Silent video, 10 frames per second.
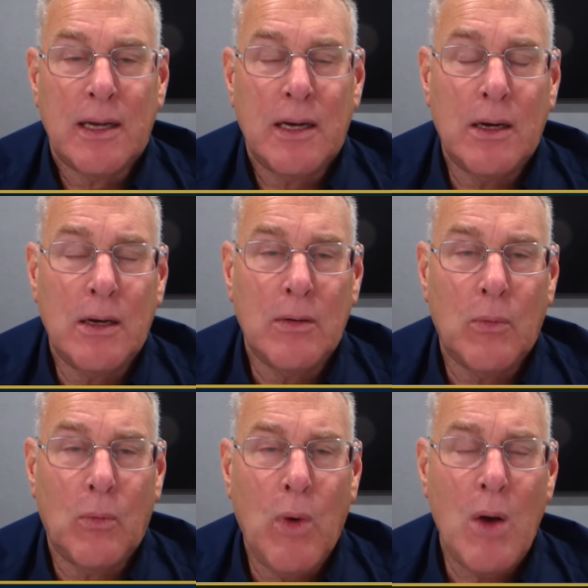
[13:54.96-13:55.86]
Uh,
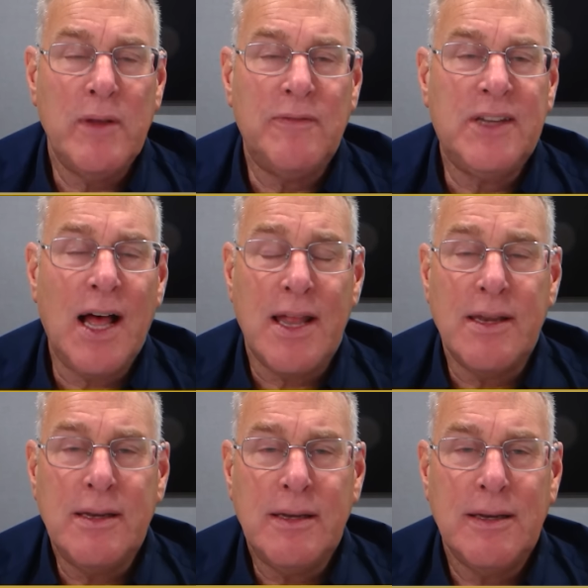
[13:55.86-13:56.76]
what we've
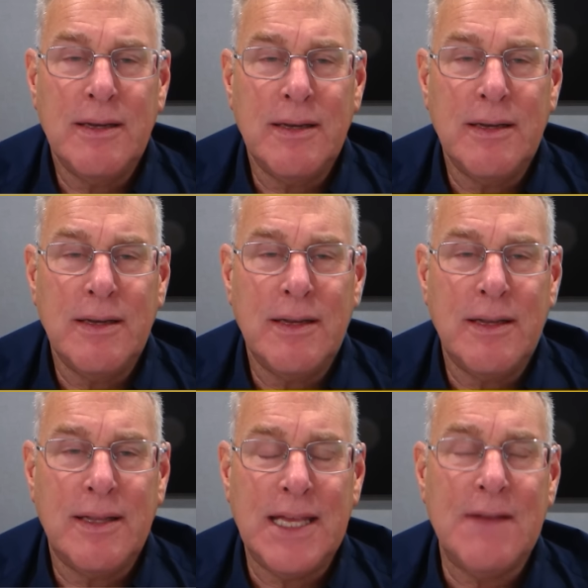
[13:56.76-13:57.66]
done,
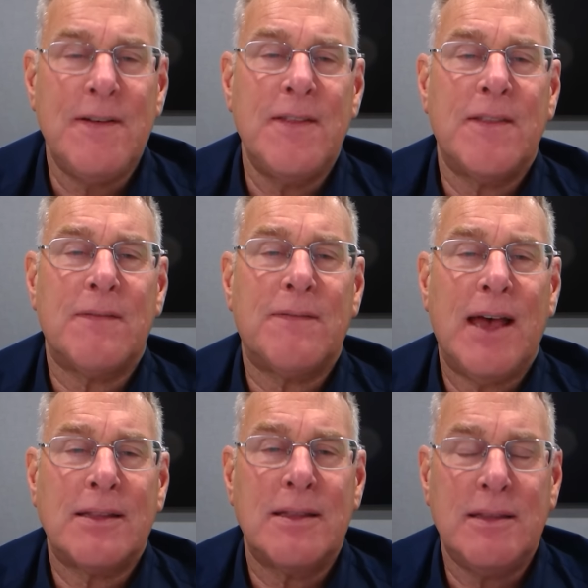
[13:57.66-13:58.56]
given the
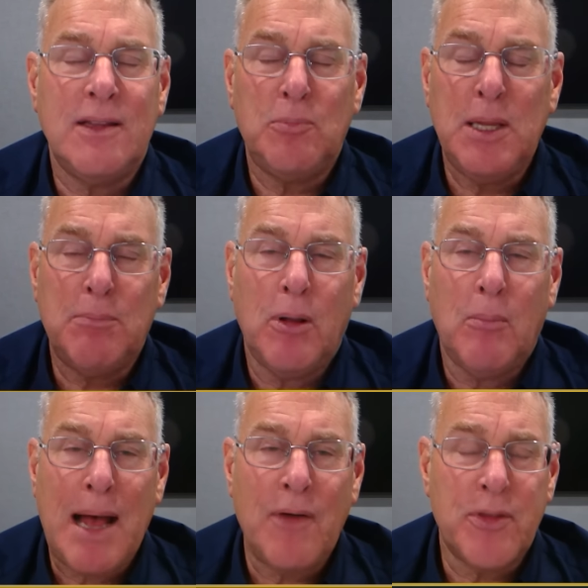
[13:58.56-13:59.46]
fact that these
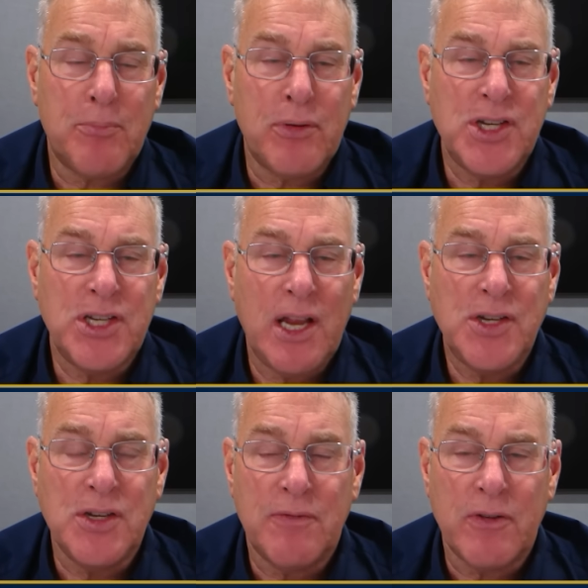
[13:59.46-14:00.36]
people mouth
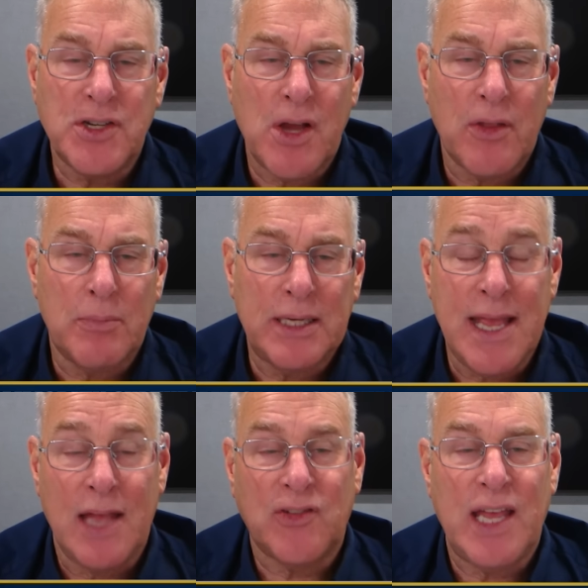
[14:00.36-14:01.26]
appreciation for each other but
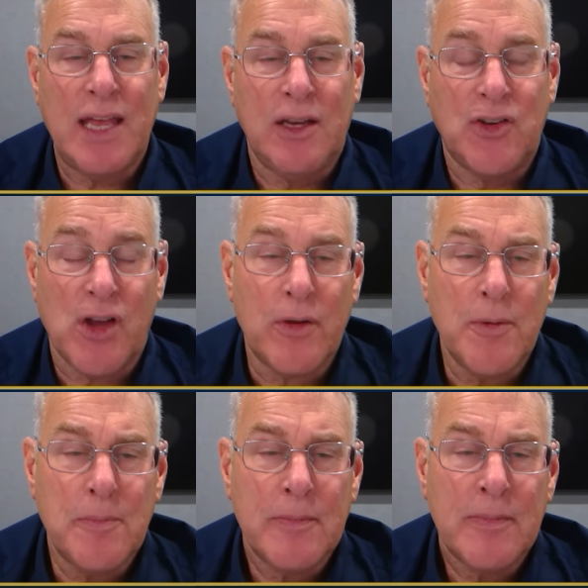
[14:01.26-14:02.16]
can't stand each
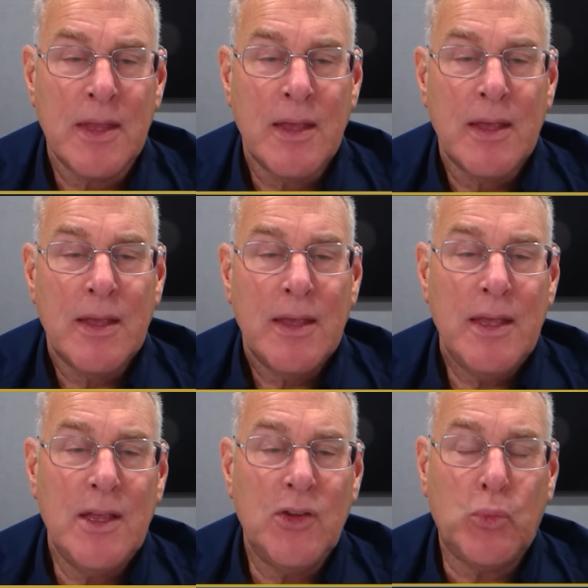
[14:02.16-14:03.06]
other,
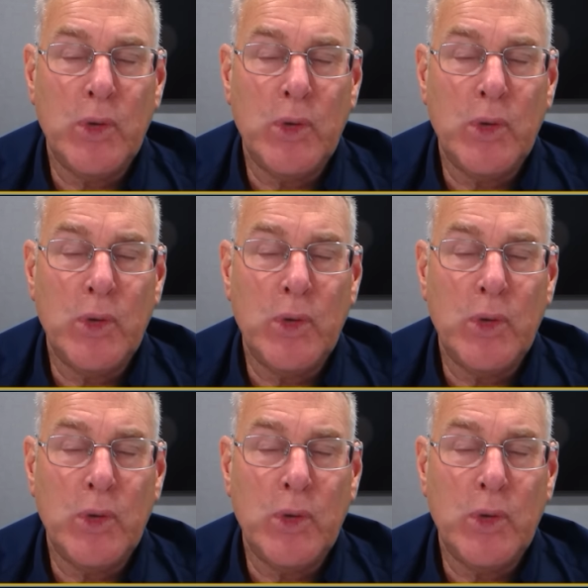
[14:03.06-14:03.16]
is